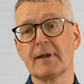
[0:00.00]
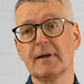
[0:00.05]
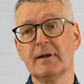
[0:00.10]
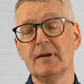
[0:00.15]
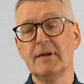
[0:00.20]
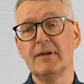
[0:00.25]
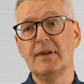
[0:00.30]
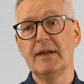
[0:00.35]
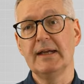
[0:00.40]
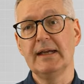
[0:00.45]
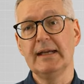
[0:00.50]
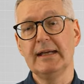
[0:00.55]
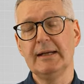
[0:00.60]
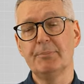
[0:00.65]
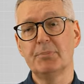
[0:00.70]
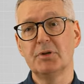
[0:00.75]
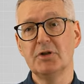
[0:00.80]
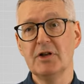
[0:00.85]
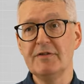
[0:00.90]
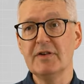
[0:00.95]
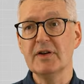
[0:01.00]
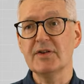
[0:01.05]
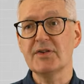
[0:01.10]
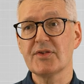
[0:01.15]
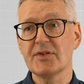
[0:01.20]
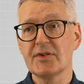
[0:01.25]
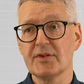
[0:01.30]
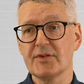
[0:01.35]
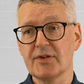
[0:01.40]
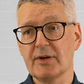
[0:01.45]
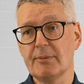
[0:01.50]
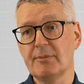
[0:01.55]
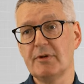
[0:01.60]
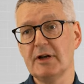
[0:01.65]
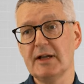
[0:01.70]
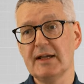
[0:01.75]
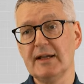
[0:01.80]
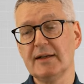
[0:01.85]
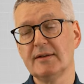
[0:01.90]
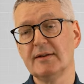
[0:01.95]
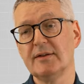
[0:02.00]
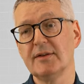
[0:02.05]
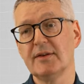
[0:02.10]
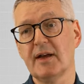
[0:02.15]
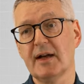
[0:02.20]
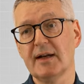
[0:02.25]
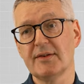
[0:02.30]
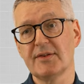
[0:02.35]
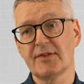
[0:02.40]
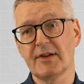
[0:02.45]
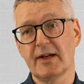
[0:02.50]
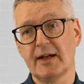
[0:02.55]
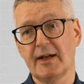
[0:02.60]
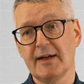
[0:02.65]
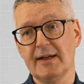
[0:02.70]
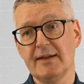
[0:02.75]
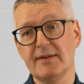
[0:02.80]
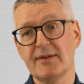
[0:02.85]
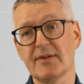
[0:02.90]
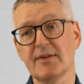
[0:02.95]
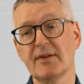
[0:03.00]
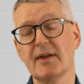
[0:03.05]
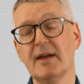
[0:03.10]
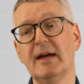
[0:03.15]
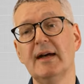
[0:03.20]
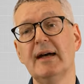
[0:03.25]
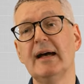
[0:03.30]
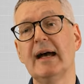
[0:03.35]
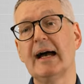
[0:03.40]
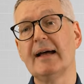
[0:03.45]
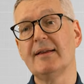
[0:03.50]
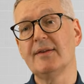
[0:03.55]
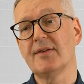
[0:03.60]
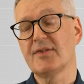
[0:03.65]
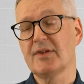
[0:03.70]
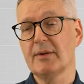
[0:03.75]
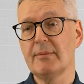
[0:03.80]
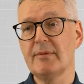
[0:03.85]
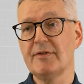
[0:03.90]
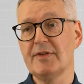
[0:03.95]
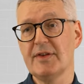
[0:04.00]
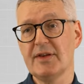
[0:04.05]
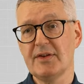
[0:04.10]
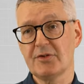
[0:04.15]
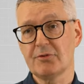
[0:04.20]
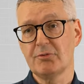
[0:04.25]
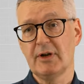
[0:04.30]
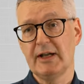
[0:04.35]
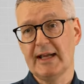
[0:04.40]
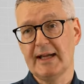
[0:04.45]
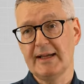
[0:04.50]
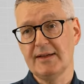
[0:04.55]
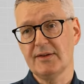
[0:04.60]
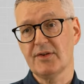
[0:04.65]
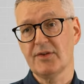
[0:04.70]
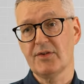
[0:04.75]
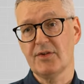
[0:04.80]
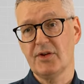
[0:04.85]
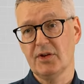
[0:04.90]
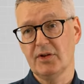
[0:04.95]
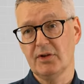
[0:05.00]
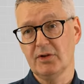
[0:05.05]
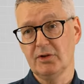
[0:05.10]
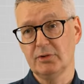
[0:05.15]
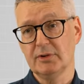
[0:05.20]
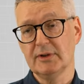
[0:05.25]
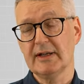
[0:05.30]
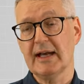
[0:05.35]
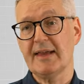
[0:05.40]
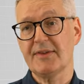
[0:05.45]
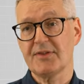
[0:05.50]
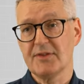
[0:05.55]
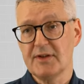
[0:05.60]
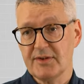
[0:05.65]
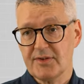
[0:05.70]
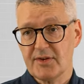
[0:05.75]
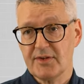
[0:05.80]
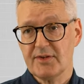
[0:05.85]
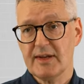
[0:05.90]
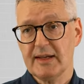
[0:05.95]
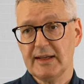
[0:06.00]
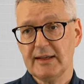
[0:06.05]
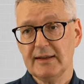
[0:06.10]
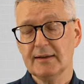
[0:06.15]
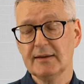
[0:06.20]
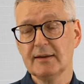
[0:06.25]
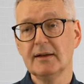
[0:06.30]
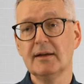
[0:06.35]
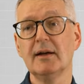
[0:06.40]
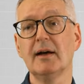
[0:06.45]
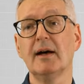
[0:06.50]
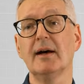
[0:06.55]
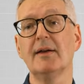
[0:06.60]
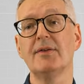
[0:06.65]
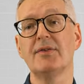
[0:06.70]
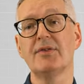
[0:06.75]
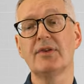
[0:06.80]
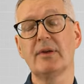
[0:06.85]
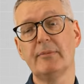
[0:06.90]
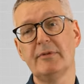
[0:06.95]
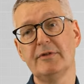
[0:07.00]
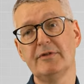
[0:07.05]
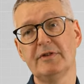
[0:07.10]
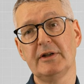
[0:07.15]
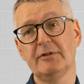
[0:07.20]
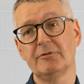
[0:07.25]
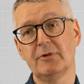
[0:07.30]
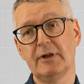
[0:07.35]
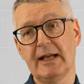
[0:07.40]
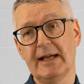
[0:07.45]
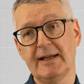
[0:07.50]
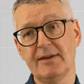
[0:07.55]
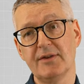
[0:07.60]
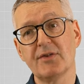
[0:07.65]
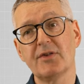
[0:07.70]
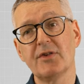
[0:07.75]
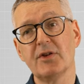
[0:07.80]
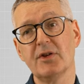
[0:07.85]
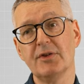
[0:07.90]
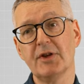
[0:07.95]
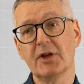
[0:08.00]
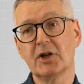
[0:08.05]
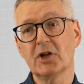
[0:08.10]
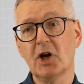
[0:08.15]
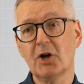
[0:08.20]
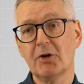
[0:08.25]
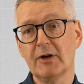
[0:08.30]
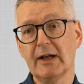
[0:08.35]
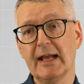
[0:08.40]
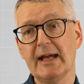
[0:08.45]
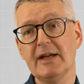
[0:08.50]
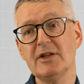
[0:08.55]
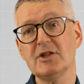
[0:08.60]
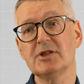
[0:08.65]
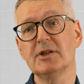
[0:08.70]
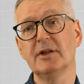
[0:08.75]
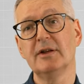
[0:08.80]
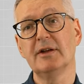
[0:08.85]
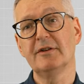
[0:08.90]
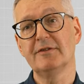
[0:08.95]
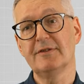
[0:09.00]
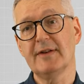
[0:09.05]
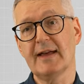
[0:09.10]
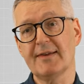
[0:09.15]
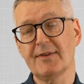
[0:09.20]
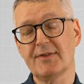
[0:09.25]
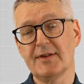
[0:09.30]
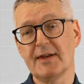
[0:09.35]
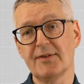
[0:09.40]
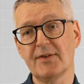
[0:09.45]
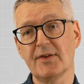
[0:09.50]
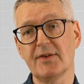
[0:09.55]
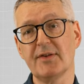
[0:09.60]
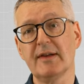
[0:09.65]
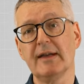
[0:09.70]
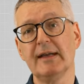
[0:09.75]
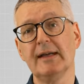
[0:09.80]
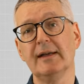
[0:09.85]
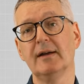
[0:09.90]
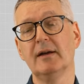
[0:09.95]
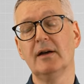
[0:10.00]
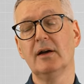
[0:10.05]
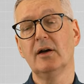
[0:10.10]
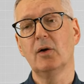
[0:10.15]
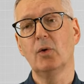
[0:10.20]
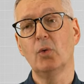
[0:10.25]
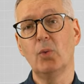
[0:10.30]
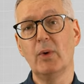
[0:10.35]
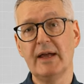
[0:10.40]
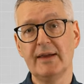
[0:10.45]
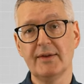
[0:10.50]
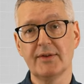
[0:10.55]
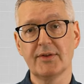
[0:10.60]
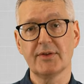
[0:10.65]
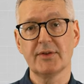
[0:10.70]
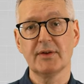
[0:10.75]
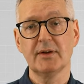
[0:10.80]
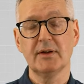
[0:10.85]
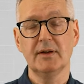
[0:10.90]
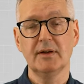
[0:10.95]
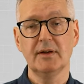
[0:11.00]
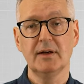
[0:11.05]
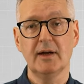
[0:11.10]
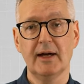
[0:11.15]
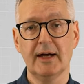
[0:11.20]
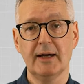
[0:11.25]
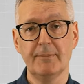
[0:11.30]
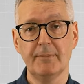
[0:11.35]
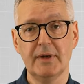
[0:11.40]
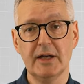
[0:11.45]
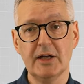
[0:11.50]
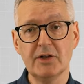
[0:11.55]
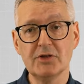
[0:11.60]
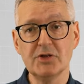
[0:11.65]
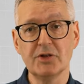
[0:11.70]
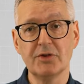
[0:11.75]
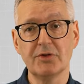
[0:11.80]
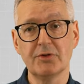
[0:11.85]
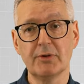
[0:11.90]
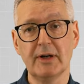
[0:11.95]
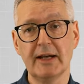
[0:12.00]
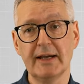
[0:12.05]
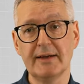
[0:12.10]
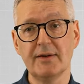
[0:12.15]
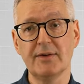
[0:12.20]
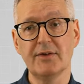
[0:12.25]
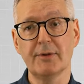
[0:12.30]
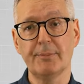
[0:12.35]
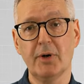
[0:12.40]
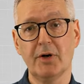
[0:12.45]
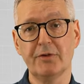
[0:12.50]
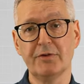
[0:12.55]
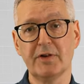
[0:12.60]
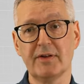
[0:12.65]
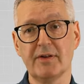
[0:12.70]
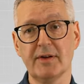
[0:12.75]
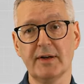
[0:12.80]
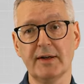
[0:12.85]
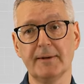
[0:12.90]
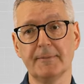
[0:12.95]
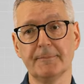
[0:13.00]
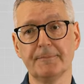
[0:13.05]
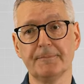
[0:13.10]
the previous summary uh, slides, and some of this relates to ethnicity, and some of it relates to the correlation of ethnicity with um, issues related to poverty.